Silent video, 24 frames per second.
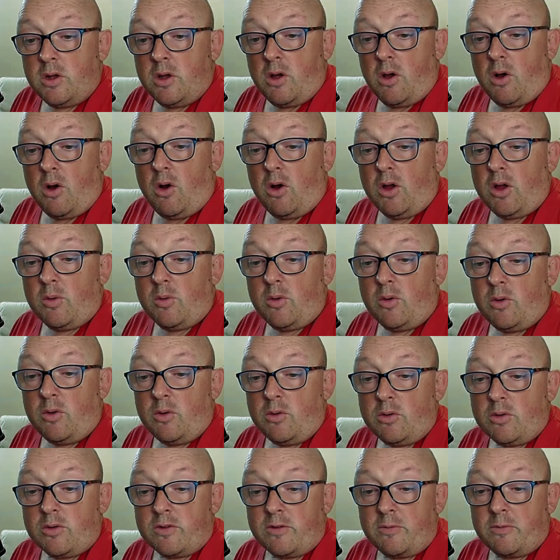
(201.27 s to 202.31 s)
Are you
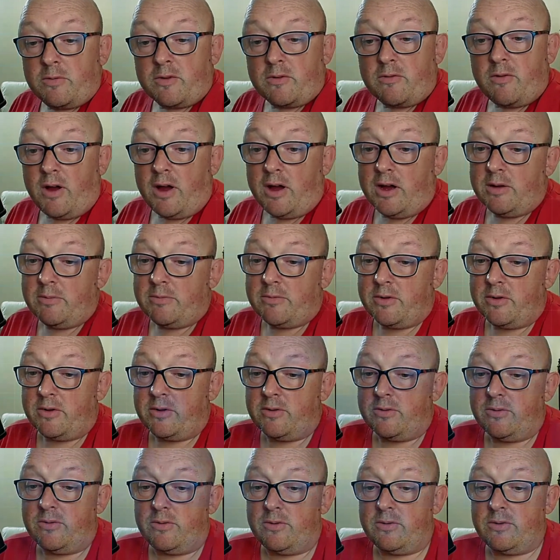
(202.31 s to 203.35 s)
all subscribed? Have
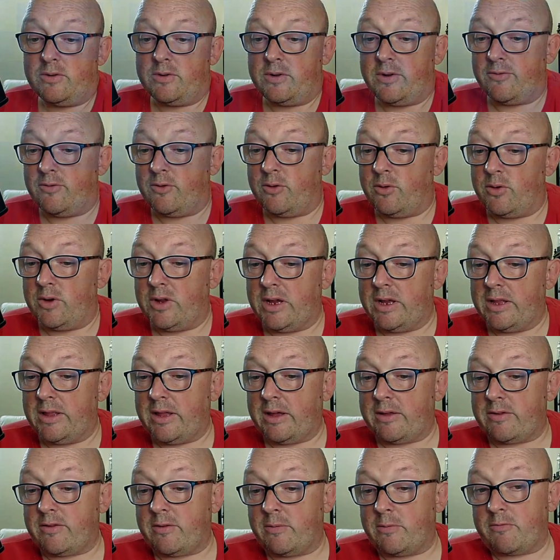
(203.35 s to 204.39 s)
you all hit
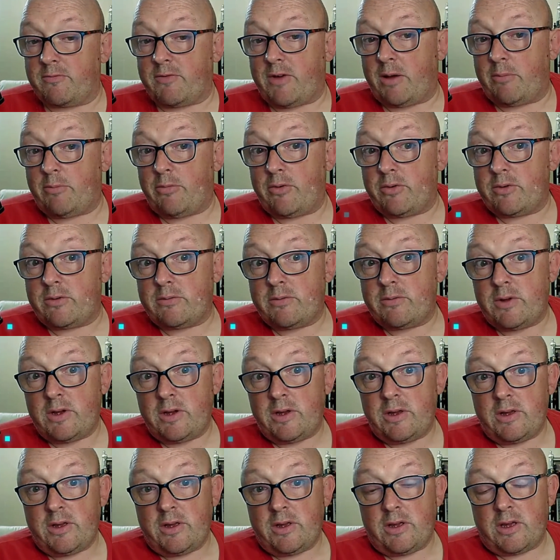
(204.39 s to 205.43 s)
that subscribe button?
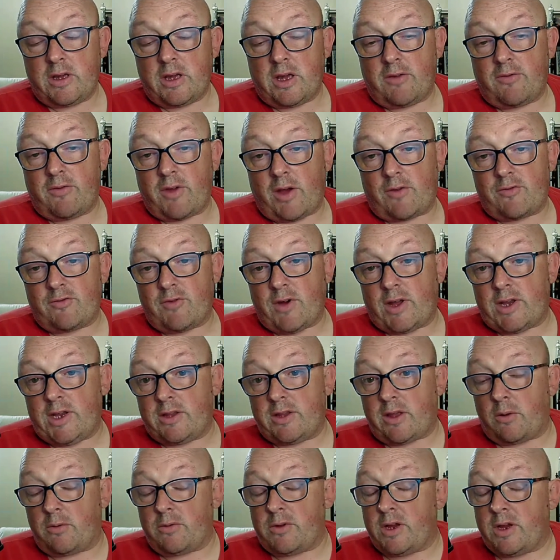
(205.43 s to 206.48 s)
If you have already,
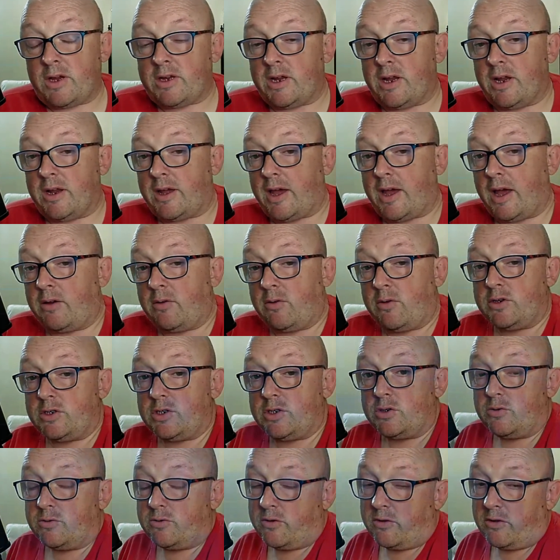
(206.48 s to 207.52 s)
don't hit it again because you'll
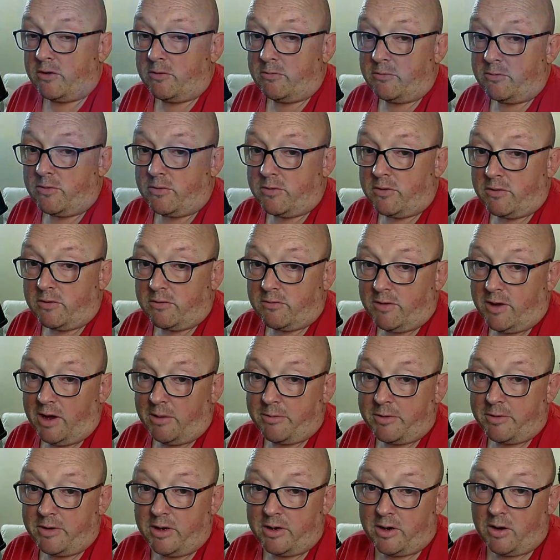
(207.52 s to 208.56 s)
unsubscribe
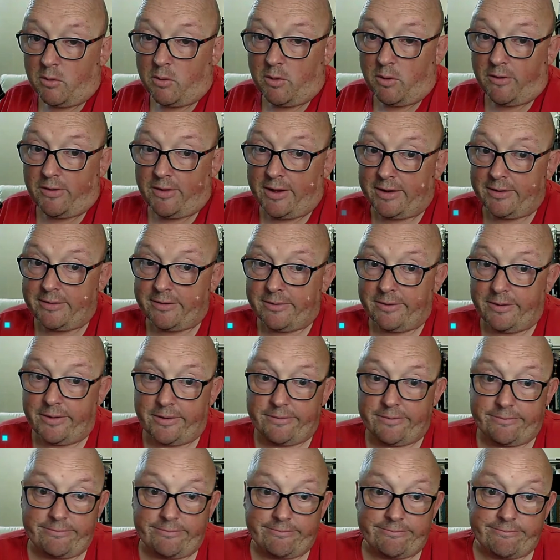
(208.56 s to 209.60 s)
and you don't want that, do you?
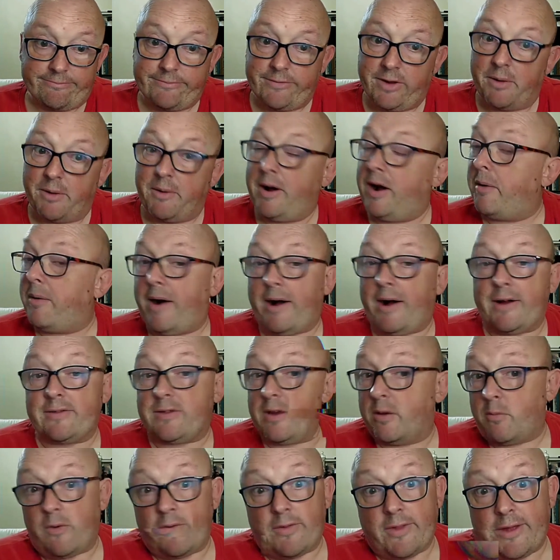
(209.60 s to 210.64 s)
No, I don't
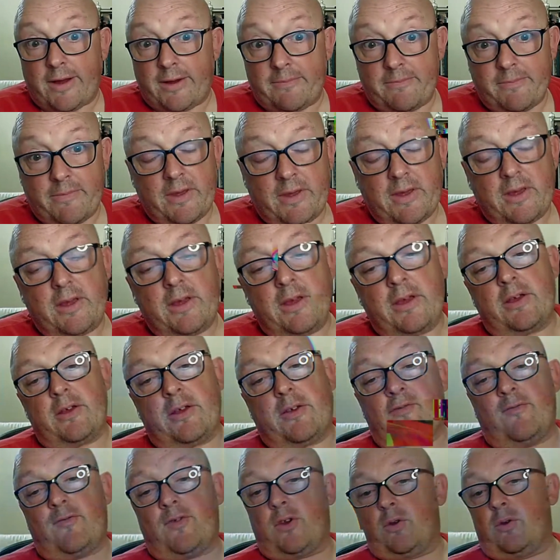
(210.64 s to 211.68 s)
want that.
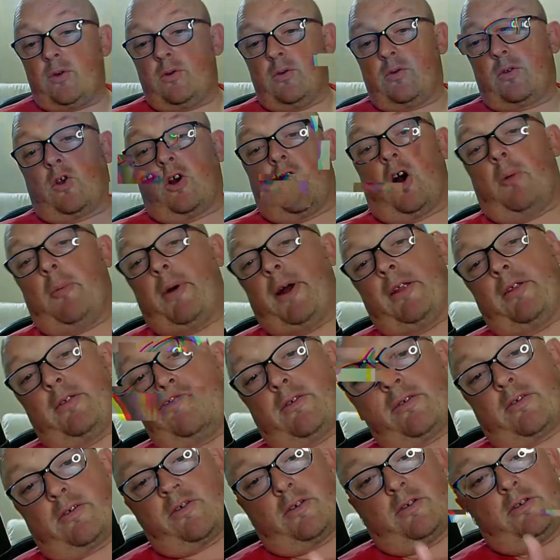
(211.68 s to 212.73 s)
Views,
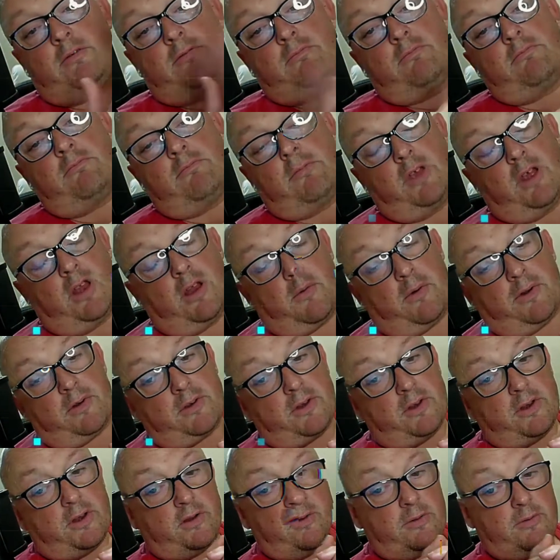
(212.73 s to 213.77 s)
comments, you know what to
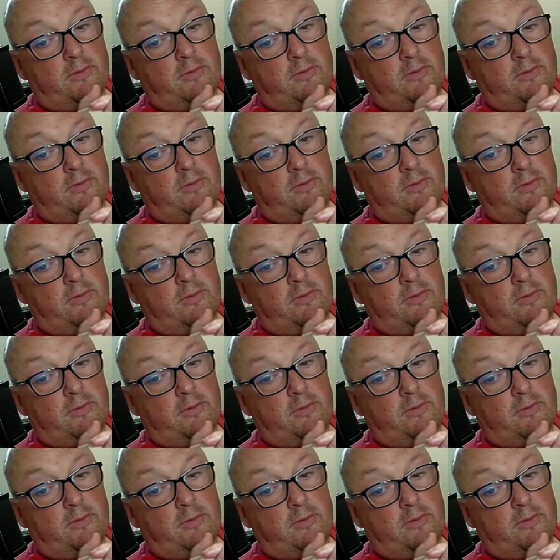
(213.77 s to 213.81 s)
do.